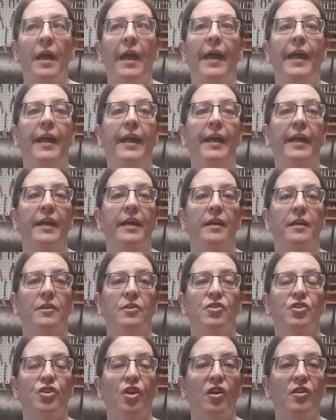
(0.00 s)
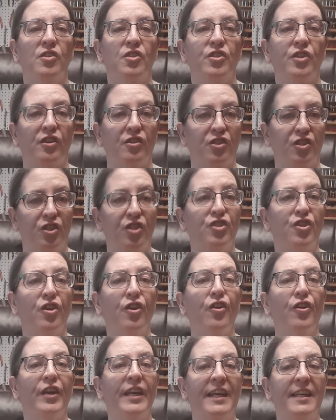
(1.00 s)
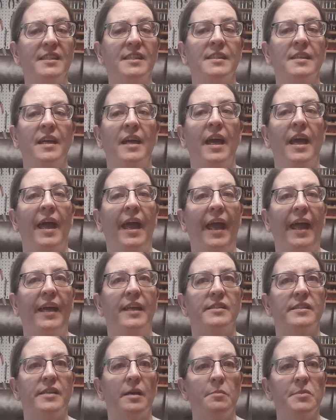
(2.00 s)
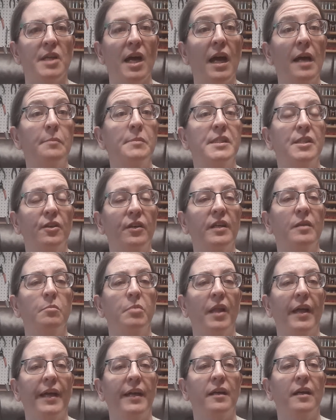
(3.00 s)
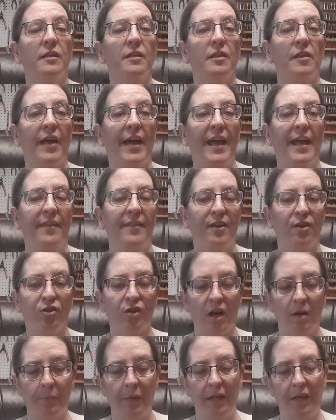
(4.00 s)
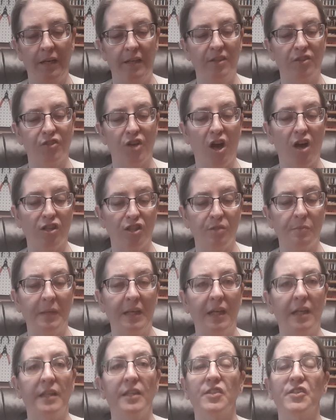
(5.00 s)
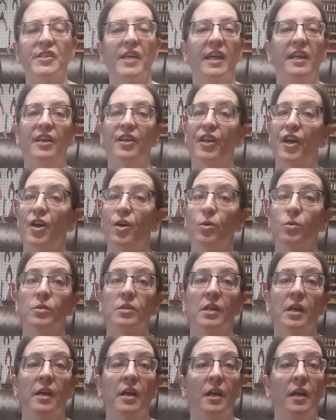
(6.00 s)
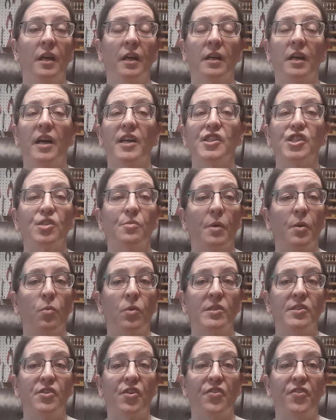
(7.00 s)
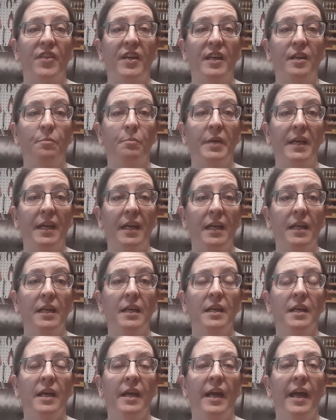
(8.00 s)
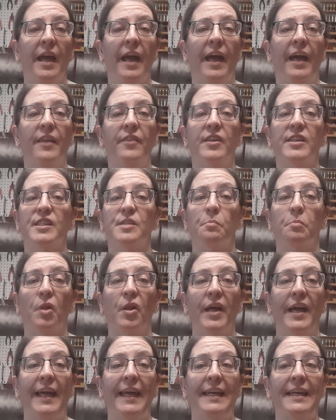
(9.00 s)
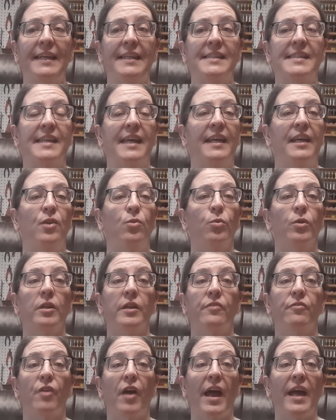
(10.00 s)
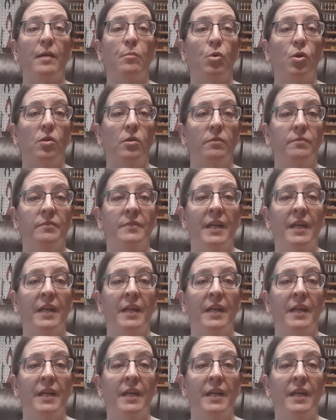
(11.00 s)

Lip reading: and Sean starts to turn it, and sometimes he'll get a blank on the lathe, he'll come in and he'll talk to me and he'll say, you know, customer wants a thin pen and this blank is getting really friable.